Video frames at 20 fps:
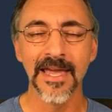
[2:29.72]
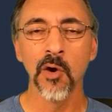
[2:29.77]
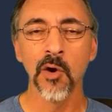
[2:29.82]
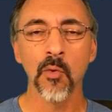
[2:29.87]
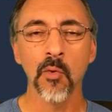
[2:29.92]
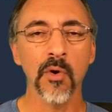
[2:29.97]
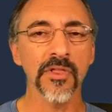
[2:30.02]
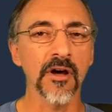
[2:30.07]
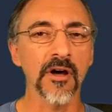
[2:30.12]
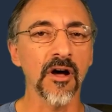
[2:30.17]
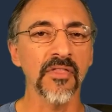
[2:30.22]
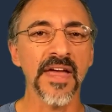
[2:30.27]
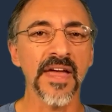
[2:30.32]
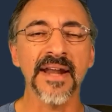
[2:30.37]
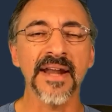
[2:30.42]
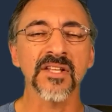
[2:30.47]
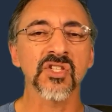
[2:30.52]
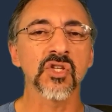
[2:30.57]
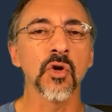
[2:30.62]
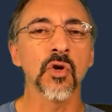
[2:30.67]
With all that,
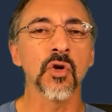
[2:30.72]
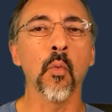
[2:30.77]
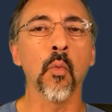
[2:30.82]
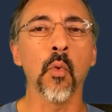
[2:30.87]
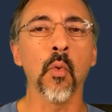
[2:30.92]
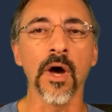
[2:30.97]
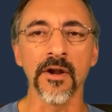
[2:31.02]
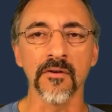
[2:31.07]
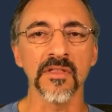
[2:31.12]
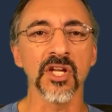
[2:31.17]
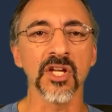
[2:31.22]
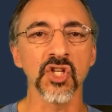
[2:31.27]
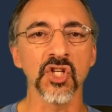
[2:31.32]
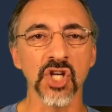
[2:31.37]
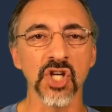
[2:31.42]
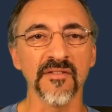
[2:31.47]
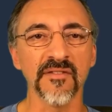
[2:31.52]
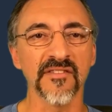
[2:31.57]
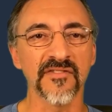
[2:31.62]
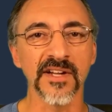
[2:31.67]
it's no wonder that
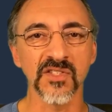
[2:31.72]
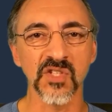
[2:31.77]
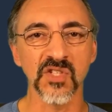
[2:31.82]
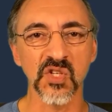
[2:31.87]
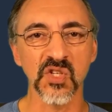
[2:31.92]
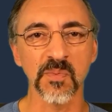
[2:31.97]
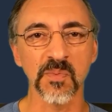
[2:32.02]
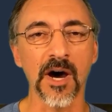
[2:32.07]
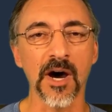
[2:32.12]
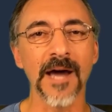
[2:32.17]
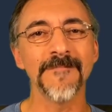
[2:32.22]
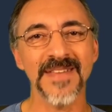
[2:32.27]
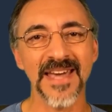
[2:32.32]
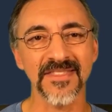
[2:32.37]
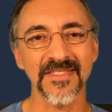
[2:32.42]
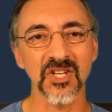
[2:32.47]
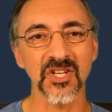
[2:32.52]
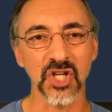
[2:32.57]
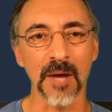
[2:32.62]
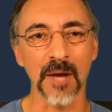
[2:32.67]
Java finds a spot at
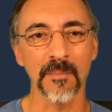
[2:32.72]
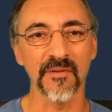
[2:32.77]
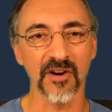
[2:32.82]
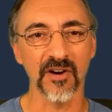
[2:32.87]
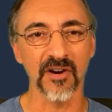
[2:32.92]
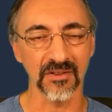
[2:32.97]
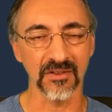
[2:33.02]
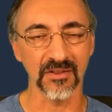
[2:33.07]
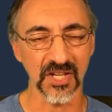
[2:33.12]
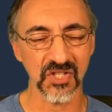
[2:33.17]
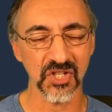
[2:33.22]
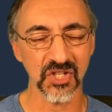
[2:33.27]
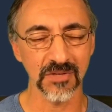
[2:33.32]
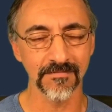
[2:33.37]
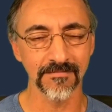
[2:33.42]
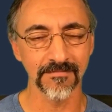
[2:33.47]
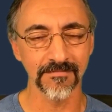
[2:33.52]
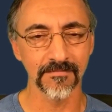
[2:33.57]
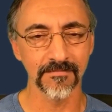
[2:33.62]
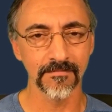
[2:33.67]
the top of our list.
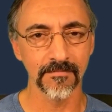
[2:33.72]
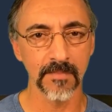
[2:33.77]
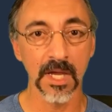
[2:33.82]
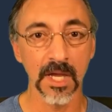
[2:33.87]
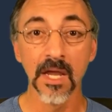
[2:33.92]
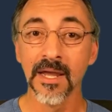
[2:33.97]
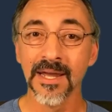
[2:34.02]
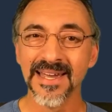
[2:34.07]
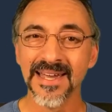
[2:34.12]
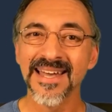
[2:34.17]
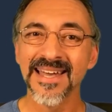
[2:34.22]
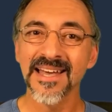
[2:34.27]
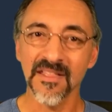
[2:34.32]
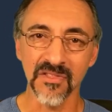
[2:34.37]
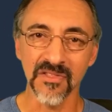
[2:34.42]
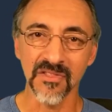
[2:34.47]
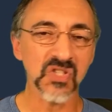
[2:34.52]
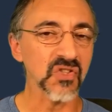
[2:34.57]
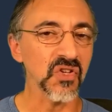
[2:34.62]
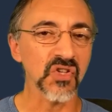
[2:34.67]

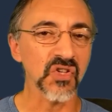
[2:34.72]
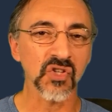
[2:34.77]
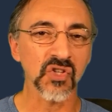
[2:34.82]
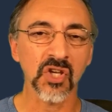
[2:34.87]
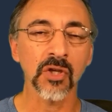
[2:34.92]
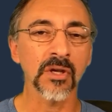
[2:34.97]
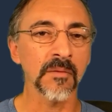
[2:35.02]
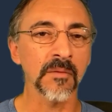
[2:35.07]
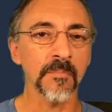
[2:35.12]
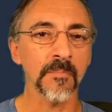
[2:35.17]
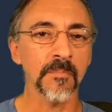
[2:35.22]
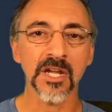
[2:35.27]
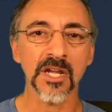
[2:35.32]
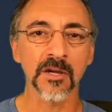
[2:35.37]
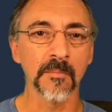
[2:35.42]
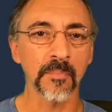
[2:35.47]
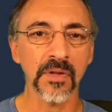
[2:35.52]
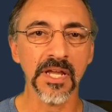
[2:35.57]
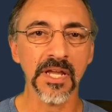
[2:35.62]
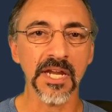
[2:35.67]
This list couldn't be
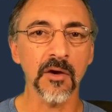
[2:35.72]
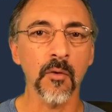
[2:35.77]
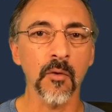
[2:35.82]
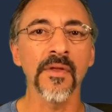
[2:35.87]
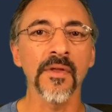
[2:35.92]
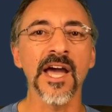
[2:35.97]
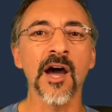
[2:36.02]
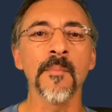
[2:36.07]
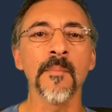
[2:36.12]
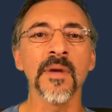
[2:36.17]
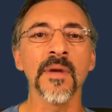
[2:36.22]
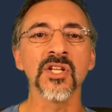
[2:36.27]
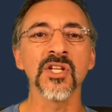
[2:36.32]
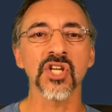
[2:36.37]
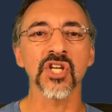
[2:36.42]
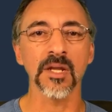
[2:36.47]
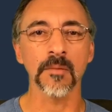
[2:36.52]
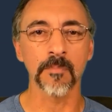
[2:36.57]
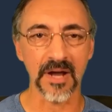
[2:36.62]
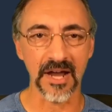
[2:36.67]
complete without
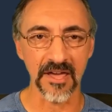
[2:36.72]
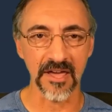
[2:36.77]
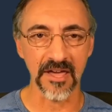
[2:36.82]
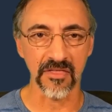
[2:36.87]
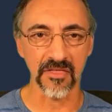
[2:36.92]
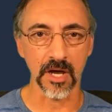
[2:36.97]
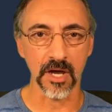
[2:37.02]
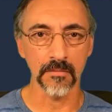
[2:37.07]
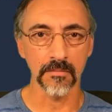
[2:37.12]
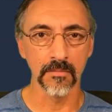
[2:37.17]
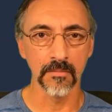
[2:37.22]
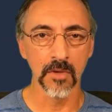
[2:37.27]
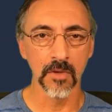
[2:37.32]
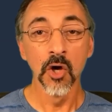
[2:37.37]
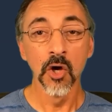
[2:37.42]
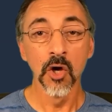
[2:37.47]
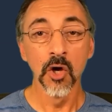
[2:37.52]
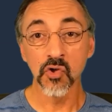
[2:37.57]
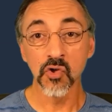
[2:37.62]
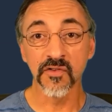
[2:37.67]
mentioning Python,
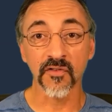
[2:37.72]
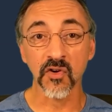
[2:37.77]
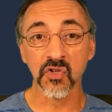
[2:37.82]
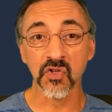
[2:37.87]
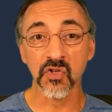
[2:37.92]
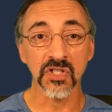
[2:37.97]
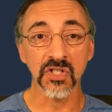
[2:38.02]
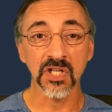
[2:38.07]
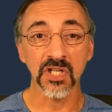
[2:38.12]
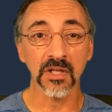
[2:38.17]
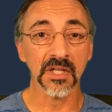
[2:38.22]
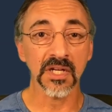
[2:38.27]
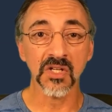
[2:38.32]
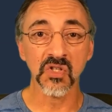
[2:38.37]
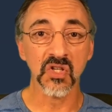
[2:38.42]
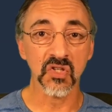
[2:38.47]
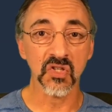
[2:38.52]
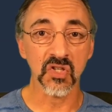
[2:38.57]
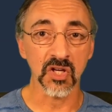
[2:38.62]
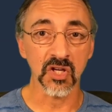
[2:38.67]
whose versatility
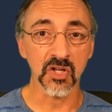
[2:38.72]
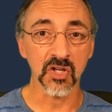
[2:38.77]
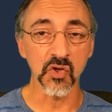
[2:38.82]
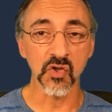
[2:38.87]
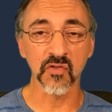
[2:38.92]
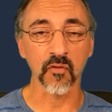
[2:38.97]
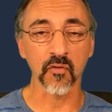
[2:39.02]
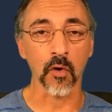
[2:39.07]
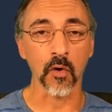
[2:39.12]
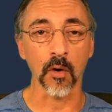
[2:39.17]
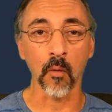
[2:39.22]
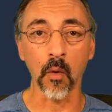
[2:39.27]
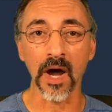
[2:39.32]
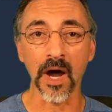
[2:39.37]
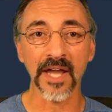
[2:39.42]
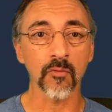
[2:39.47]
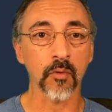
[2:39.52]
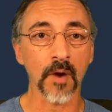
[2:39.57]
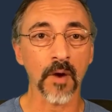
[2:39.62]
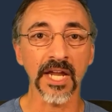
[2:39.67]
sees it used for a
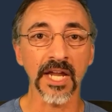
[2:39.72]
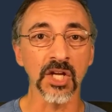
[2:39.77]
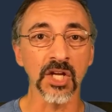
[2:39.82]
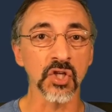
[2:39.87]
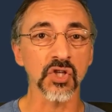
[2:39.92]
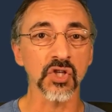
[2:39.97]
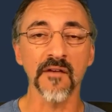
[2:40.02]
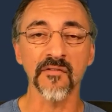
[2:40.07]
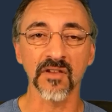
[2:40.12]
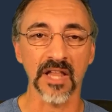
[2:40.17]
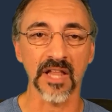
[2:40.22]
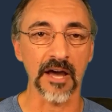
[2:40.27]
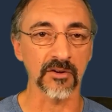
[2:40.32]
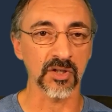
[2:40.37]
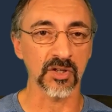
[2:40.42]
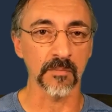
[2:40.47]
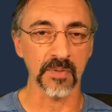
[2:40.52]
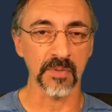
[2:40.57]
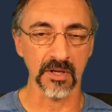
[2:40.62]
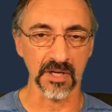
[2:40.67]
wide range of cloud
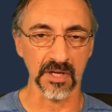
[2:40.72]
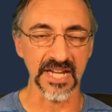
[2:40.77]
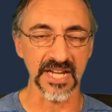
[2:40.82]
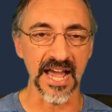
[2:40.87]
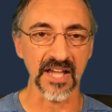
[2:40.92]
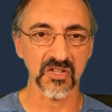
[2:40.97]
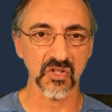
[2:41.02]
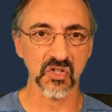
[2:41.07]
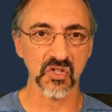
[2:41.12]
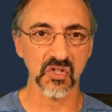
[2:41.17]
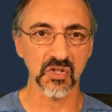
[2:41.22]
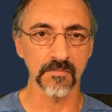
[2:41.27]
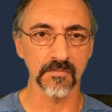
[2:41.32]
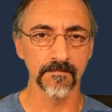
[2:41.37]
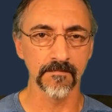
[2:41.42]
computing tasks.